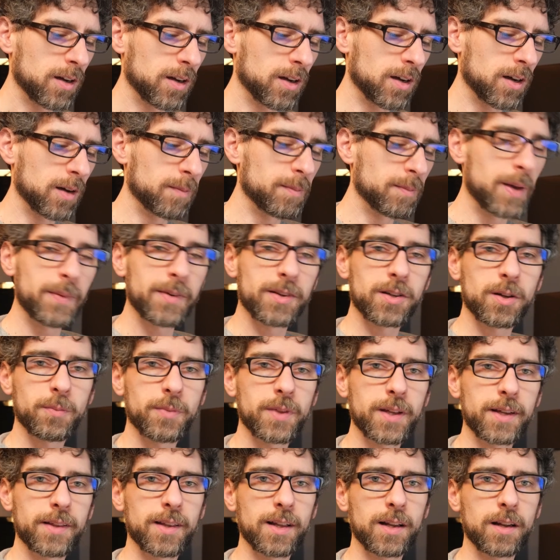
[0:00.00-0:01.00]
maybe
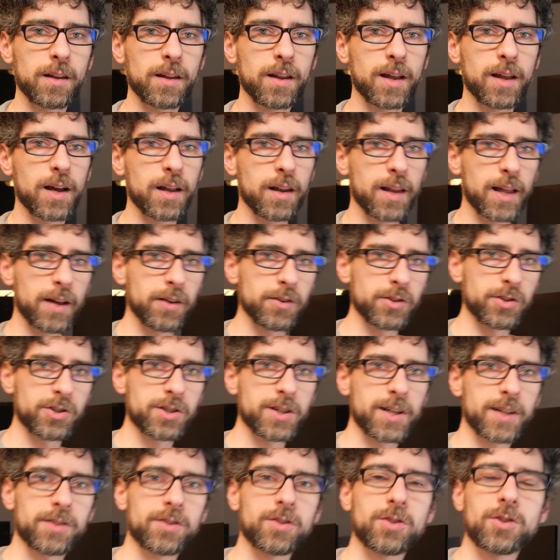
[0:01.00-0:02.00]
something that allows
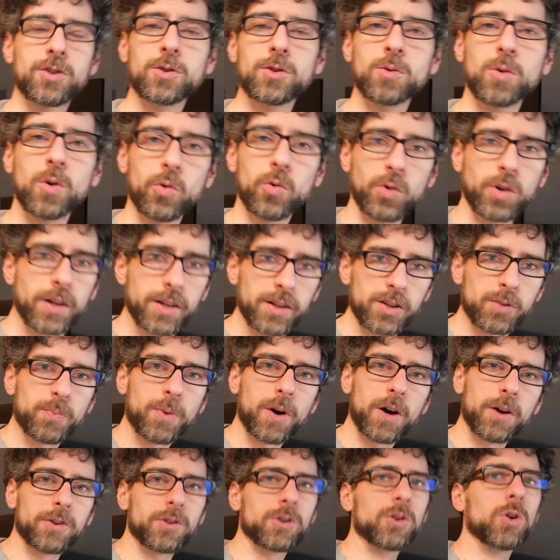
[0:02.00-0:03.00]
chests to only
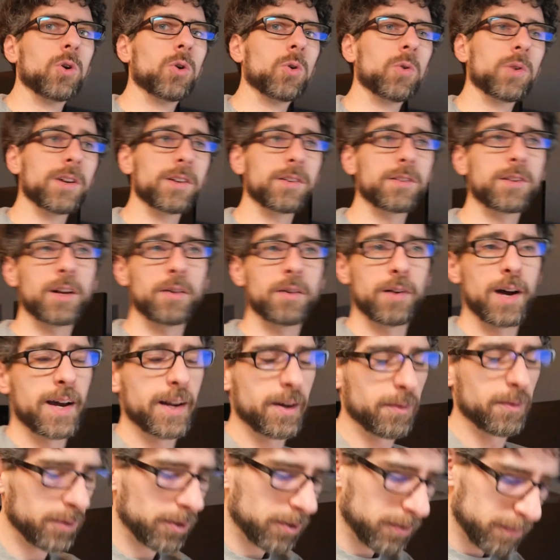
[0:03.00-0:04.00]
spawn gold instead of
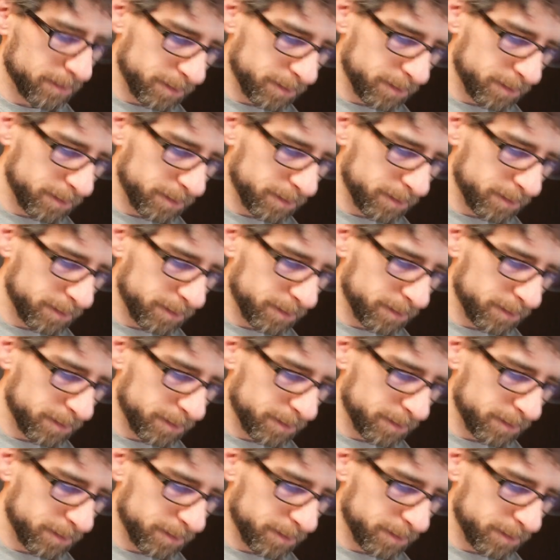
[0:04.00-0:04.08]
items,